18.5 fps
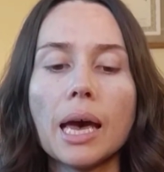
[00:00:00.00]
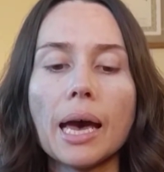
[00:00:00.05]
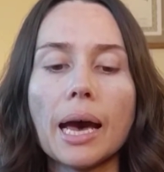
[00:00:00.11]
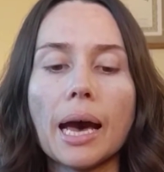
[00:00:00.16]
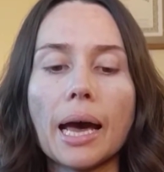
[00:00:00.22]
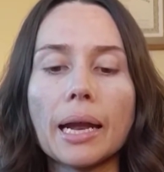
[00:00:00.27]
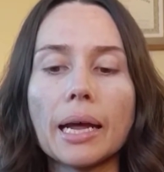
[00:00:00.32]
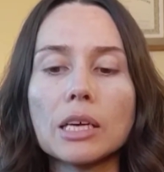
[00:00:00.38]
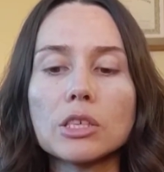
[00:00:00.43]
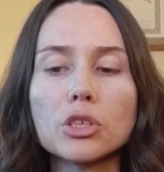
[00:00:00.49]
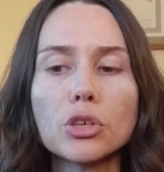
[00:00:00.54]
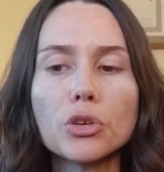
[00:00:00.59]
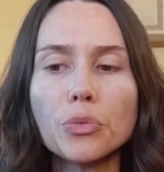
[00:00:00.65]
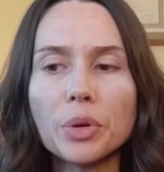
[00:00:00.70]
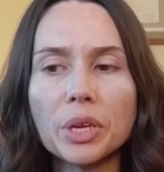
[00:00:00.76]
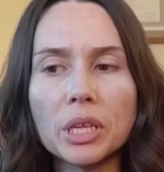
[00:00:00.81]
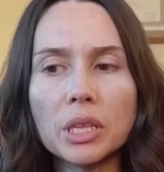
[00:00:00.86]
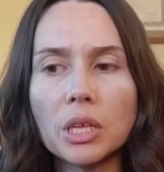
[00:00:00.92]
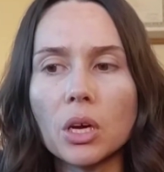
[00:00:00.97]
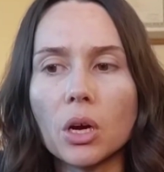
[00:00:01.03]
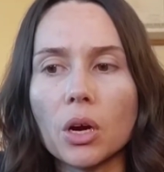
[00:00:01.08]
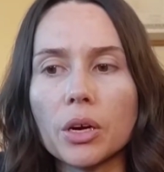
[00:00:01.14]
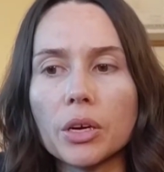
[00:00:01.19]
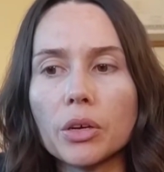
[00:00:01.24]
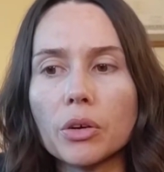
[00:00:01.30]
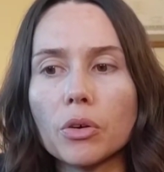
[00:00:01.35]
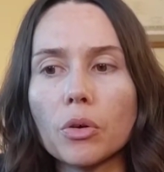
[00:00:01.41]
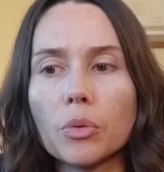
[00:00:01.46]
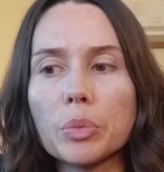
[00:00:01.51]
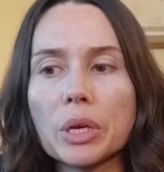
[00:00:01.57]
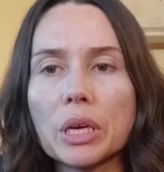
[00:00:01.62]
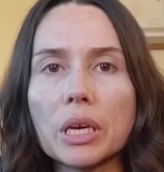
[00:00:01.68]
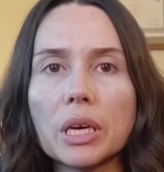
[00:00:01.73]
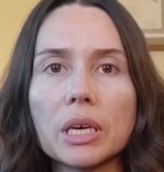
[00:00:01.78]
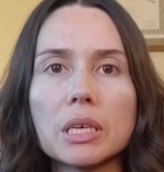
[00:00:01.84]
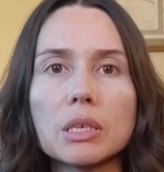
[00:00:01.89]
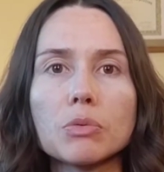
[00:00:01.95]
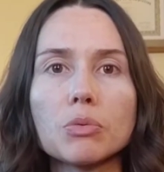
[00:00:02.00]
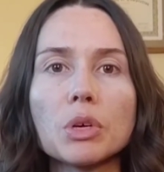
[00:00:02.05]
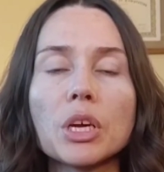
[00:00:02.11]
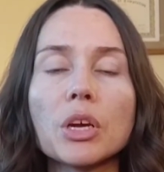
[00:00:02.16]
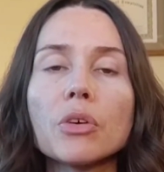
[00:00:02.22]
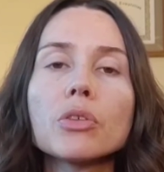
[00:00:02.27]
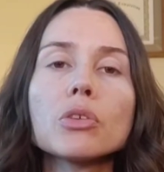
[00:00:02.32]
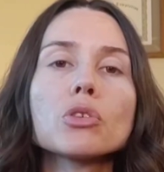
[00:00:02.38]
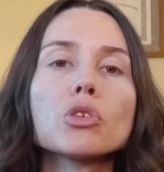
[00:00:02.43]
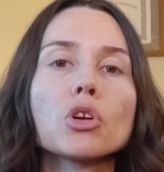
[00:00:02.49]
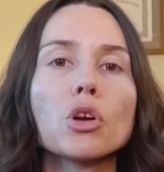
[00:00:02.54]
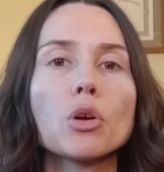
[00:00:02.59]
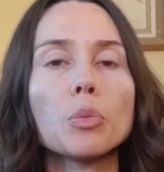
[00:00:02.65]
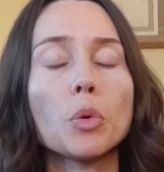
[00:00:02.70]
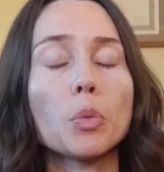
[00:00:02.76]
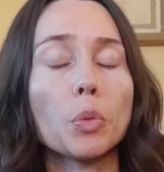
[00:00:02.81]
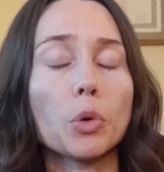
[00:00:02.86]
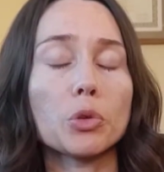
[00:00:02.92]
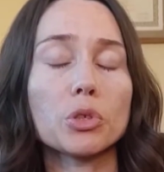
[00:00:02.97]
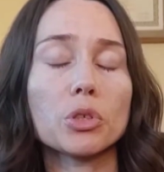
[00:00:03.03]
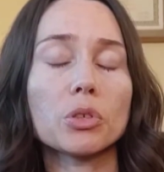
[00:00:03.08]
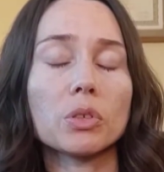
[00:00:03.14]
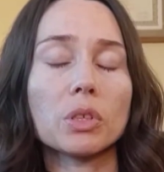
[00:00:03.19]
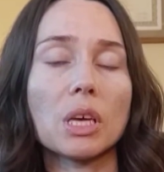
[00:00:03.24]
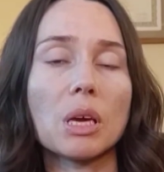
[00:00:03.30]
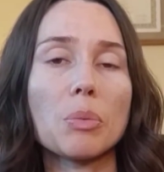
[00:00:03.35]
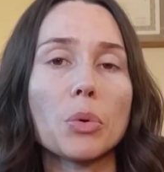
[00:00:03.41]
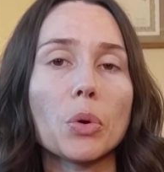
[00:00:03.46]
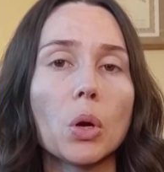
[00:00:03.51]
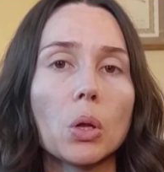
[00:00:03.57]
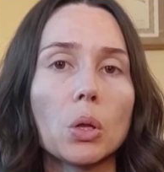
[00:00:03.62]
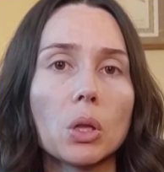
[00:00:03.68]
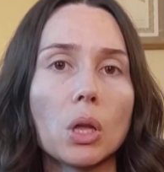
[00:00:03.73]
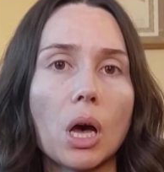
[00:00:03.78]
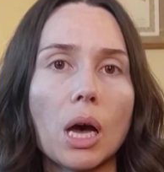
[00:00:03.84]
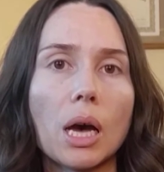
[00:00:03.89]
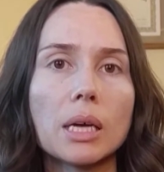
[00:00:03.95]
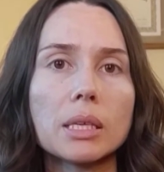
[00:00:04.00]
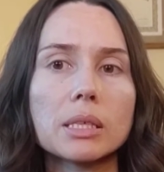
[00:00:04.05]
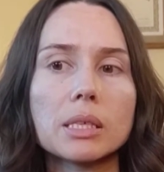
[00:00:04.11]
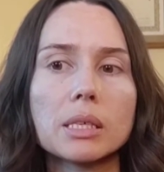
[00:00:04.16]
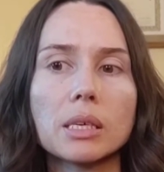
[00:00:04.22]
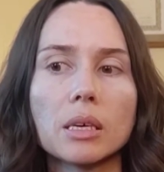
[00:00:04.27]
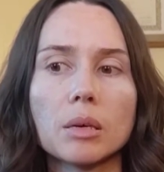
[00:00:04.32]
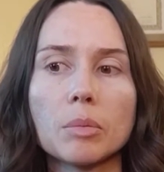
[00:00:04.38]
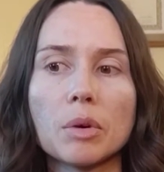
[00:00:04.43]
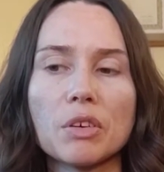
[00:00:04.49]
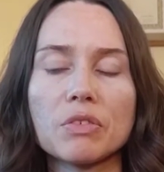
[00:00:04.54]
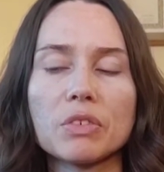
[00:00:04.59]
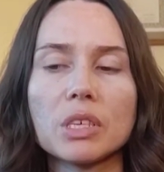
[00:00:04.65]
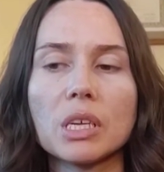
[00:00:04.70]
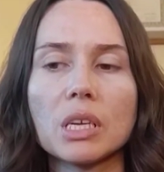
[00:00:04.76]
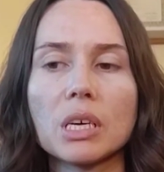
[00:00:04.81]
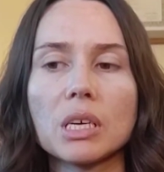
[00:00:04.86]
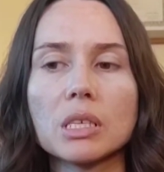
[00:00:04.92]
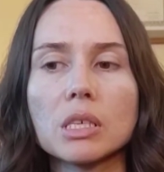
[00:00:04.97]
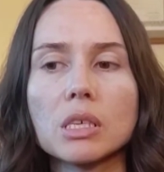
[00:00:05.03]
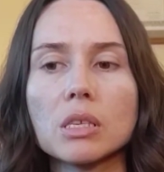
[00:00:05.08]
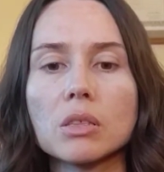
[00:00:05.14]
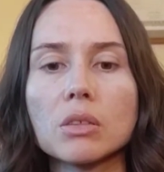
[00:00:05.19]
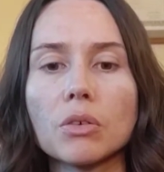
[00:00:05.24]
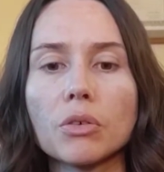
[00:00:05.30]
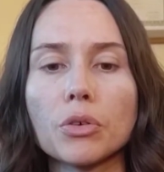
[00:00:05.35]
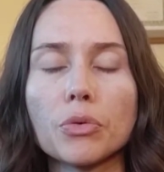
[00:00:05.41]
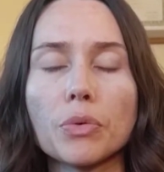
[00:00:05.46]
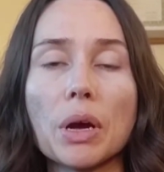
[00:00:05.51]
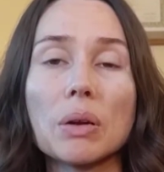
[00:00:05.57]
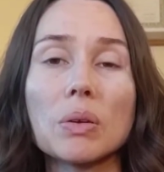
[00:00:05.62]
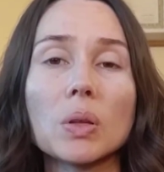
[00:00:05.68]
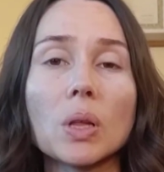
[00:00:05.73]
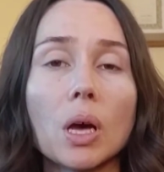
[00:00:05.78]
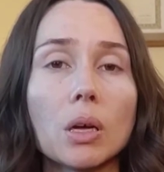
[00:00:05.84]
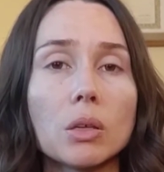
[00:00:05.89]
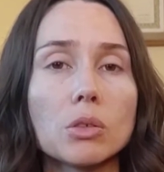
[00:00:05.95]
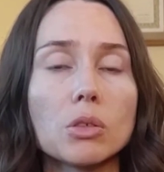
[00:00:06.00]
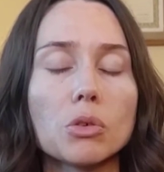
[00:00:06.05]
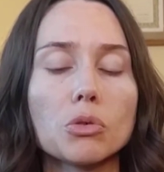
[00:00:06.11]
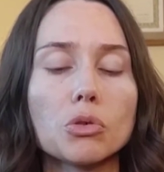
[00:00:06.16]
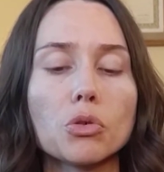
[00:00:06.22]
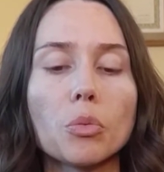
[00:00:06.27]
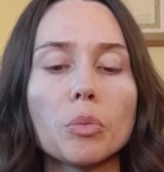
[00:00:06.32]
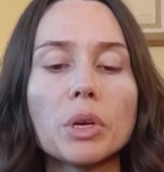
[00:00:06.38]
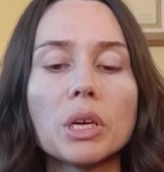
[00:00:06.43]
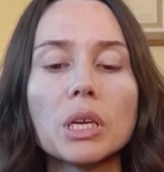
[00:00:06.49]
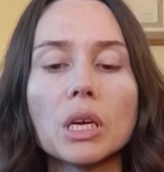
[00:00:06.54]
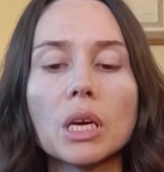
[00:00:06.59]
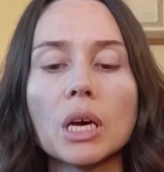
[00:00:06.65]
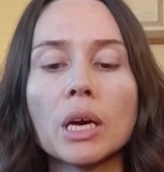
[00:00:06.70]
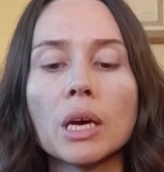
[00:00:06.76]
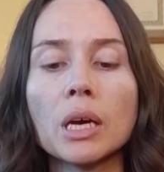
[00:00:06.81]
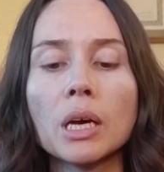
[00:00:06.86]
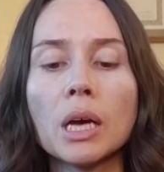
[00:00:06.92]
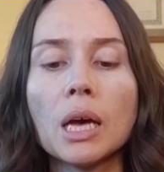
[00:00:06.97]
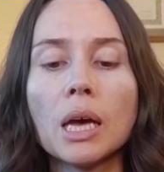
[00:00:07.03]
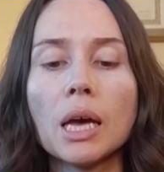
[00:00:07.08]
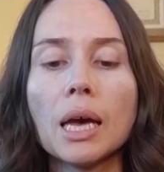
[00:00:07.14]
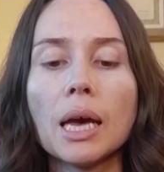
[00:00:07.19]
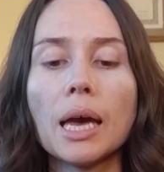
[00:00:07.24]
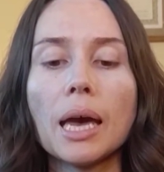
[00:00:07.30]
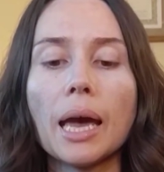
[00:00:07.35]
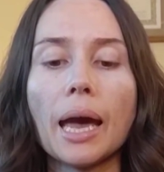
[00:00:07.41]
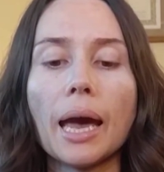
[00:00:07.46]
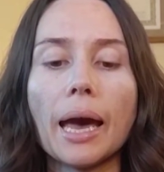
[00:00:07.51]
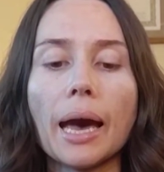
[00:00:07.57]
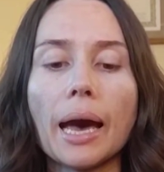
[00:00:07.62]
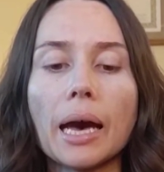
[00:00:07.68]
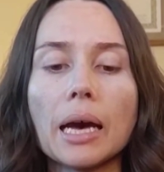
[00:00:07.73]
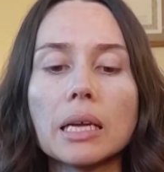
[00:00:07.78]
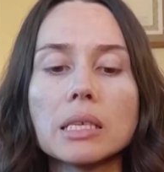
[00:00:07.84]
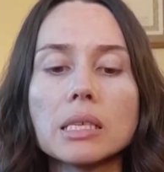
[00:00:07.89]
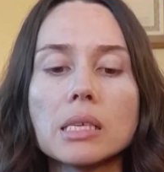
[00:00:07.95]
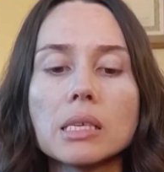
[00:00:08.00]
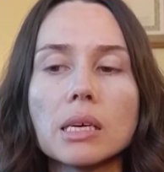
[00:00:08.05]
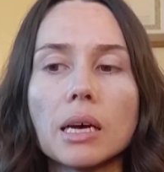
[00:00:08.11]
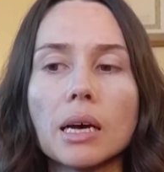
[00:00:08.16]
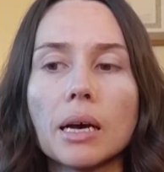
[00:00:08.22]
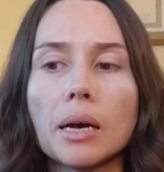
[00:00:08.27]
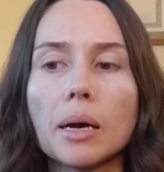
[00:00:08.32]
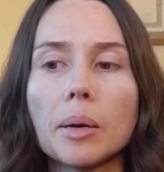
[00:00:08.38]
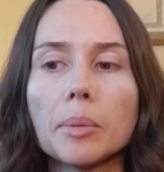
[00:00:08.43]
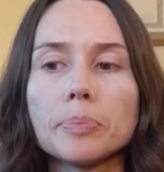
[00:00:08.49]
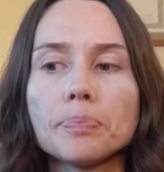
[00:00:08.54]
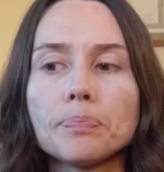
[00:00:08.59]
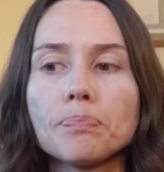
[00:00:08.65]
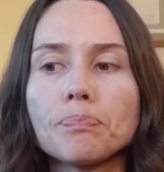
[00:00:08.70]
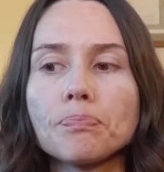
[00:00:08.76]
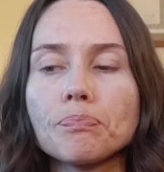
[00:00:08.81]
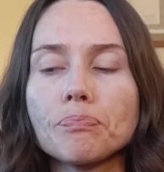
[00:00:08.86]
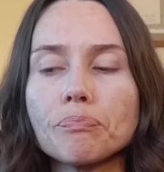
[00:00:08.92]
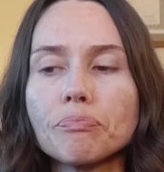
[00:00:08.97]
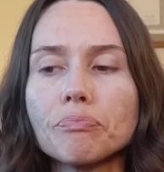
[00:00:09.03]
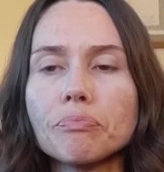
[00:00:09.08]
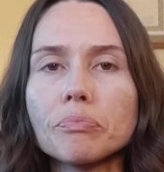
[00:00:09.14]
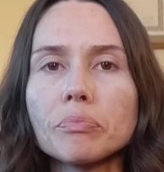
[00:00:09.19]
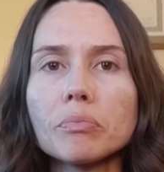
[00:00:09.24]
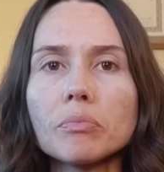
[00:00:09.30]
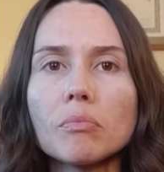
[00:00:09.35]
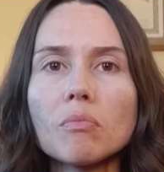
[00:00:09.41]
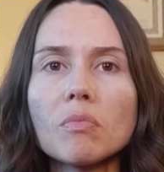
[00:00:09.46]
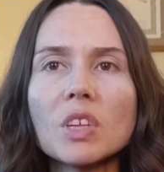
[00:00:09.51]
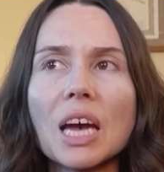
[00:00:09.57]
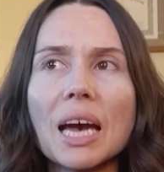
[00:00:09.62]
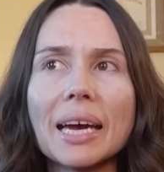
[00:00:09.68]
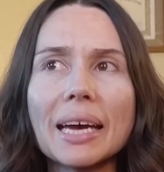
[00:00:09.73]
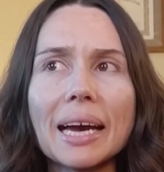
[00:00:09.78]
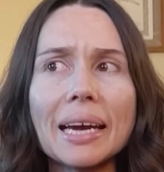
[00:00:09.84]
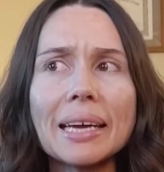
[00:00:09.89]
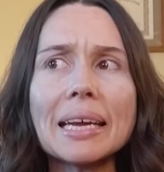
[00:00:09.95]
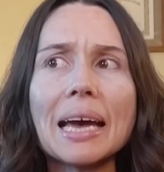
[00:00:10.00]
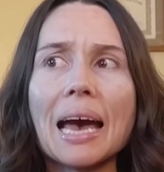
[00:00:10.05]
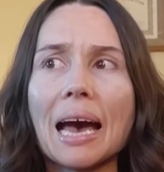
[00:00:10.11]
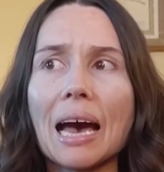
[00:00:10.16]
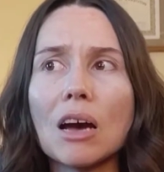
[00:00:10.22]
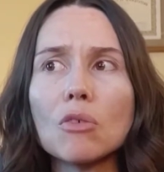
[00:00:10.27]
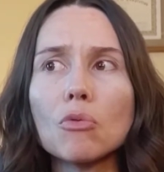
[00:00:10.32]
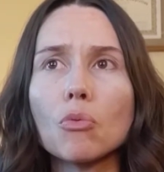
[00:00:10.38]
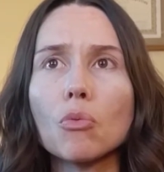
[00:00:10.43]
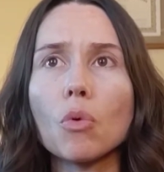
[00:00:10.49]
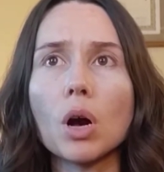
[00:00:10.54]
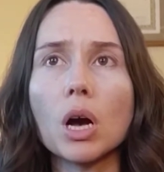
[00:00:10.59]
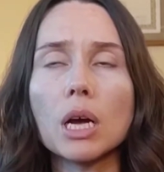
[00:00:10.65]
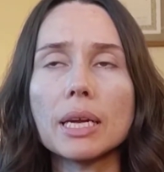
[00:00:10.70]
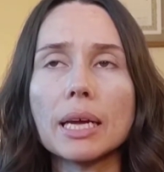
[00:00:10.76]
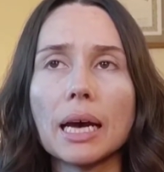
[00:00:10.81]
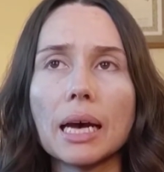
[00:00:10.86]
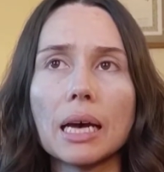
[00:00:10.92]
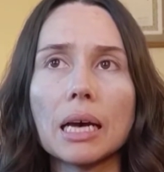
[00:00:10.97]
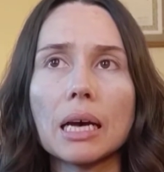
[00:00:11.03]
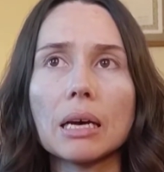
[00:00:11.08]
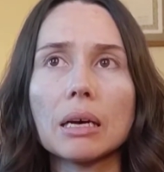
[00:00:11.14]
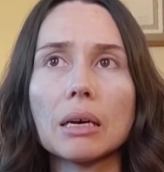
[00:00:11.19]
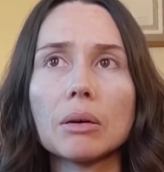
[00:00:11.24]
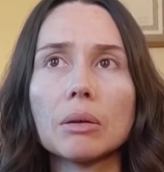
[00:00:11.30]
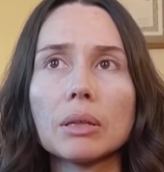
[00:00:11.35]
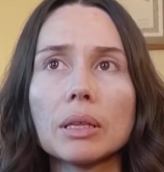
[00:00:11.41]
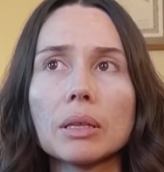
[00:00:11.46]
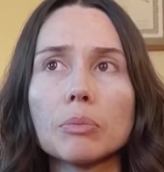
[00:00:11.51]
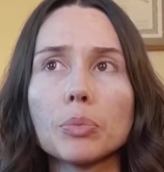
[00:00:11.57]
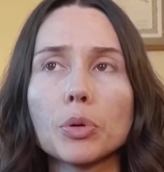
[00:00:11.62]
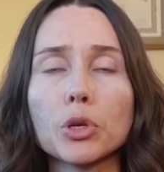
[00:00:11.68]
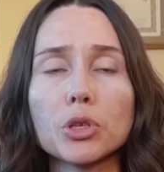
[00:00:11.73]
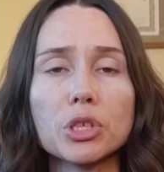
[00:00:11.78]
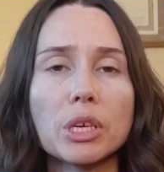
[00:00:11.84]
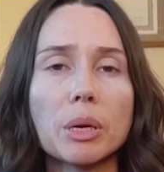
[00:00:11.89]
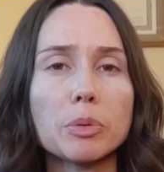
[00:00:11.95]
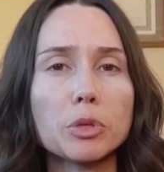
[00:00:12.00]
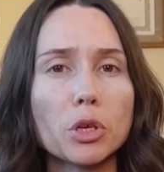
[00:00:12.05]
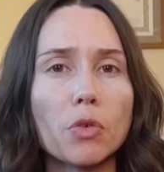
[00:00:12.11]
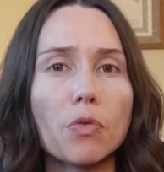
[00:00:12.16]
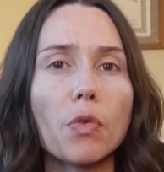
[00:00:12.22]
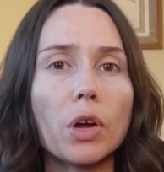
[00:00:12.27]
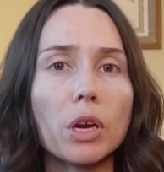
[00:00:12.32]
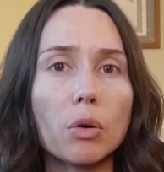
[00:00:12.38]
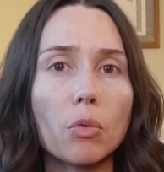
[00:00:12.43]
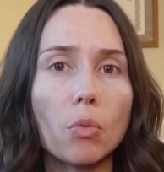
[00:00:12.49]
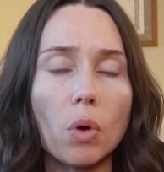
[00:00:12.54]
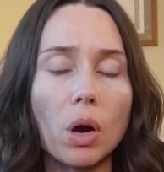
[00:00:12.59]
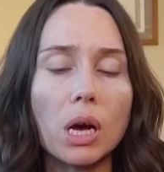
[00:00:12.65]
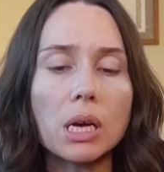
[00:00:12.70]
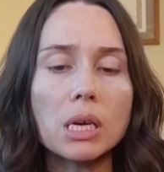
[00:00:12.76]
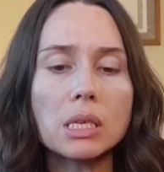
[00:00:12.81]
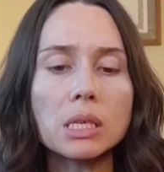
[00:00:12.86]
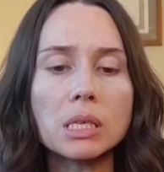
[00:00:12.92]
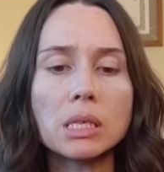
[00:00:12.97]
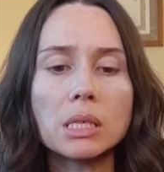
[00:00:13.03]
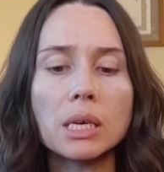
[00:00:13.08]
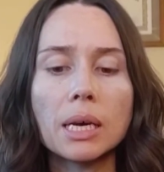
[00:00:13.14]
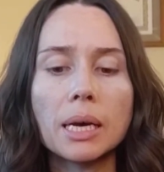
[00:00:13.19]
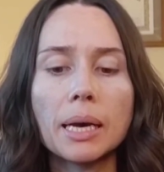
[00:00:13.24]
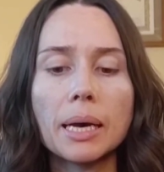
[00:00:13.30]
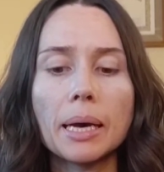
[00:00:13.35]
And I started reading the article because we hear the term emotional labor a lot. I've seen it thrown around a lot on social media. And I kind of had one perception of what it was.